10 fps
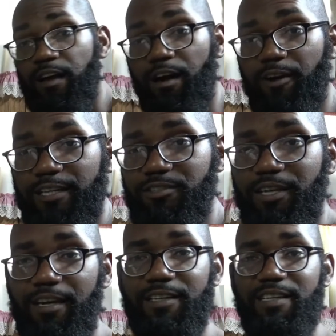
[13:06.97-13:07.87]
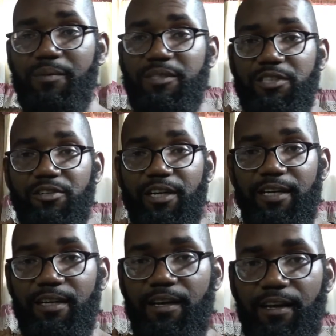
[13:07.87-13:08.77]
All right. So now to
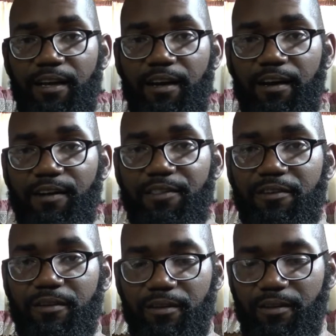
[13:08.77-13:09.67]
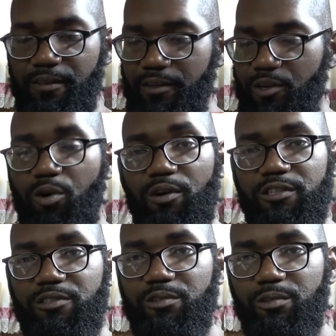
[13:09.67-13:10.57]
demonstrate the
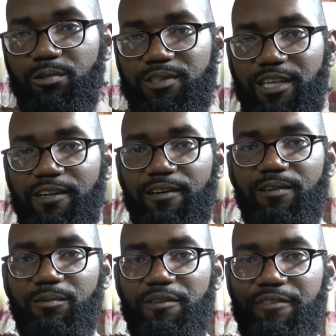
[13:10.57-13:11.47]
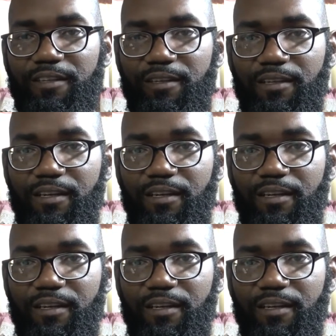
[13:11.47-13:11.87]
corkscrew turn with the